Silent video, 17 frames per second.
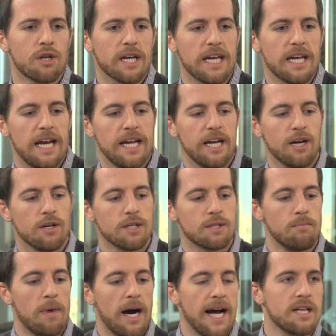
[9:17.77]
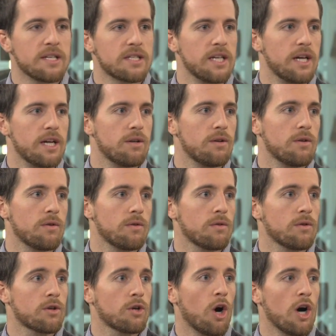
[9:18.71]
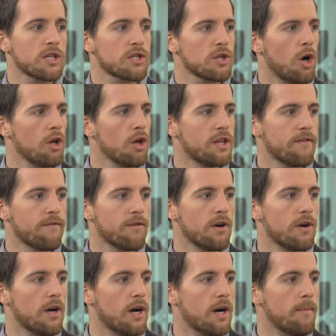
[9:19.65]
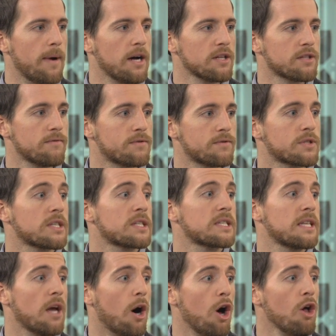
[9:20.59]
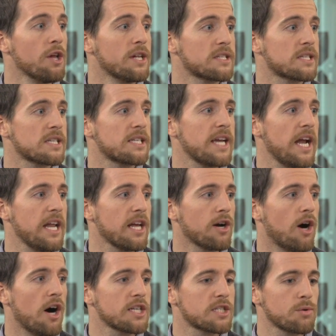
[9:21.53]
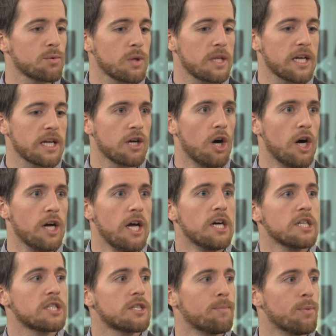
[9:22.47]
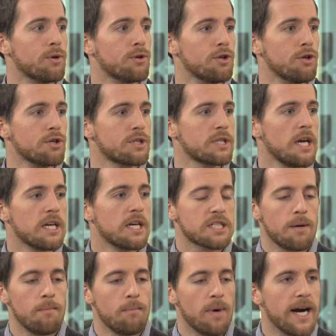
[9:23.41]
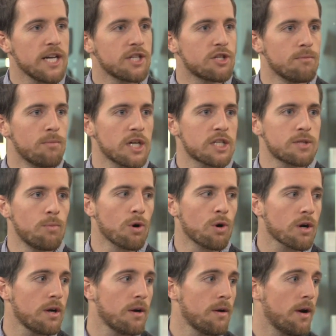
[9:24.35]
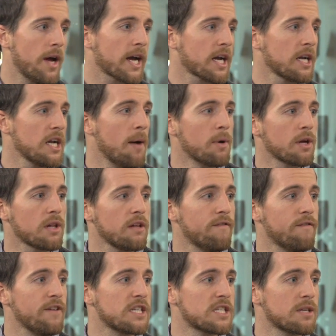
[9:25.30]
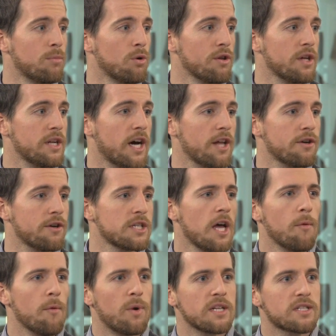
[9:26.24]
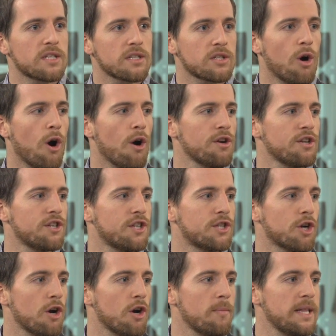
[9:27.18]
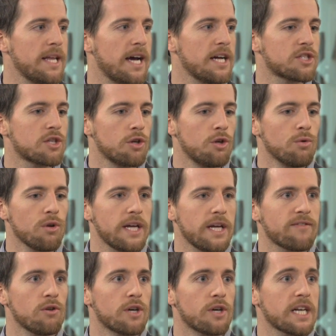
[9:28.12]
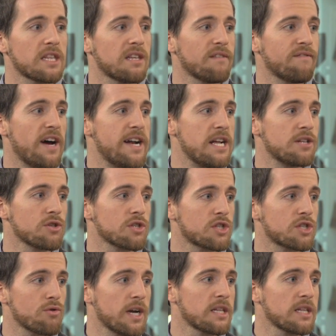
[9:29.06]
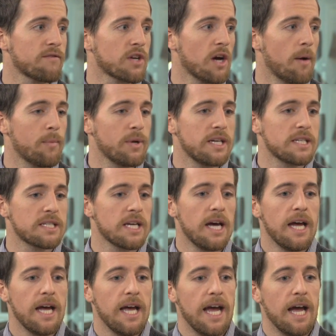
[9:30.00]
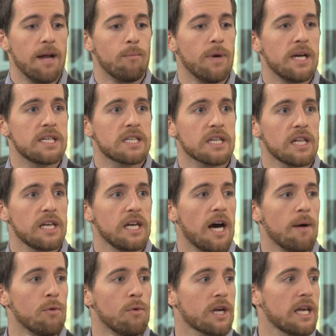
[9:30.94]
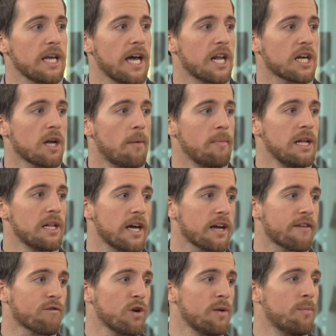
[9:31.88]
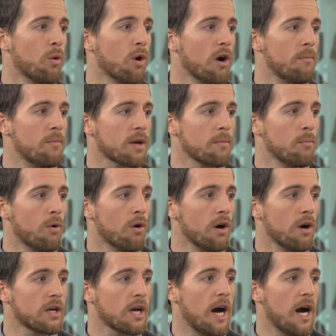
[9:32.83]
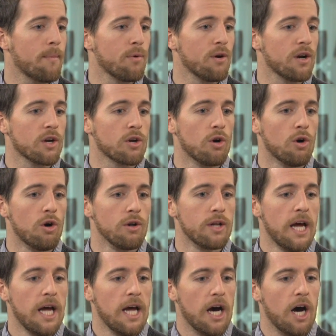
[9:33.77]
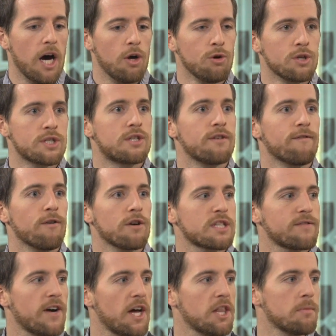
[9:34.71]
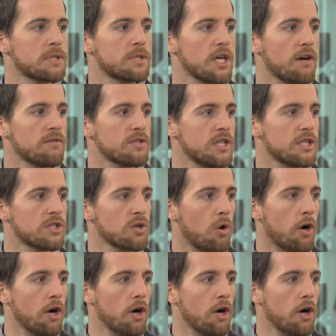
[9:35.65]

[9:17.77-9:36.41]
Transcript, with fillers: looking at here is mines that cost all different uh, amounts of all-in sustaining costs is what they call it to produce. Some mines are much more economically feasible than others, but it's hard to determine that. So you really have to look at the financial strength of companies. And basically, I'm looking at a company like Freeport McMoran Copper and Gold, uh, who's diversified themselves into